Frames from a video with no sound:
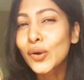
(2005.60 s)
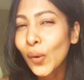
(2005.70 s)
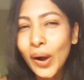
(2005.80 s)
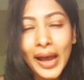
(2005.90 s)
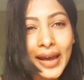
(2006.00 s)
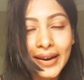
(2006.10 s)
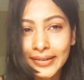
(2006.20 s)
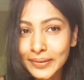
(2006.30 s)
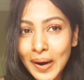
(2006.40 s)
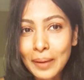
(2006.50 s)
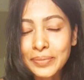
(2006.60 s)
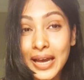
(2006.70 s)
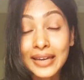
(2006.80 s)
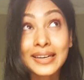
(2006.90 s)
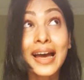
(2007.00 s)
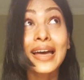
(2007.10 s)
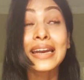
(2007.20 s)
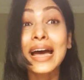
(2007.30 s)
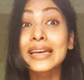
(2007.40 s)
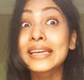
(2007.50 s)
Go ahead and grab that,
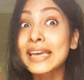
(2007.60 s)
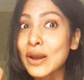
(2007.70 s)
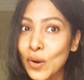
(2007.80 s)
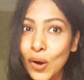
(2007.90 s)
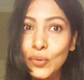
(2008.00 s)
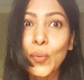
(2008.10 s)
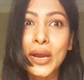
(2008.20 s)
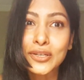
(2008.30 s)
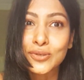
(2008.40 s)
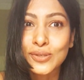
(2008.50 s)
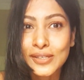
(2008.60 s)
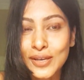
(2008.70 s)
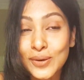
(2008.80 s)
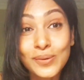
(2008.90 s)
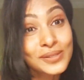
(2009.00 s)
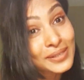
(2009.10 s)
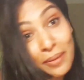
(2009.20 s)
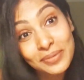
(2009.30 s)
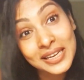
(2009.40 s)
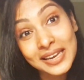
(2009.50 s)
and I cannot wait to see you
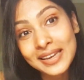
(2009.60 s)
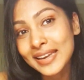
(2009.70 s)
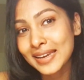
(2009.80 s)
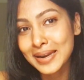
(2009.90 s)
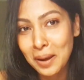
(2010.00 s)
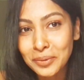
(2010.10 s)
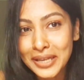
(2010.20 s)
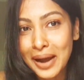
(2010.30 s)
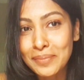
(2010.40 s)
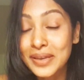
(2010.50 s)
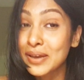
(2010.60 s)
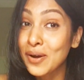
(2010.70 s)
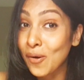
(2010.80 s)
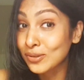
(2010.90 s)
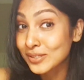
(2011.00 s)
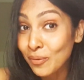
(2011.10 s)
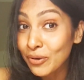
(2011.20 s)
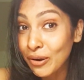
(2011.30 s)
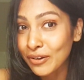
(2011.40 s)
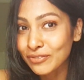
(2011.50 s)
someday in Abu Dhabi or
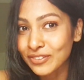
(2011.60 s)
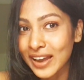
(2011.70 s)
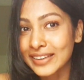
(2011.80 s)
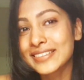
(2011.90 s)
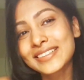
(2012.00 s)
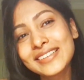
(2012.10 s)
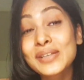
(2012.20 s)
somewhere on a flight.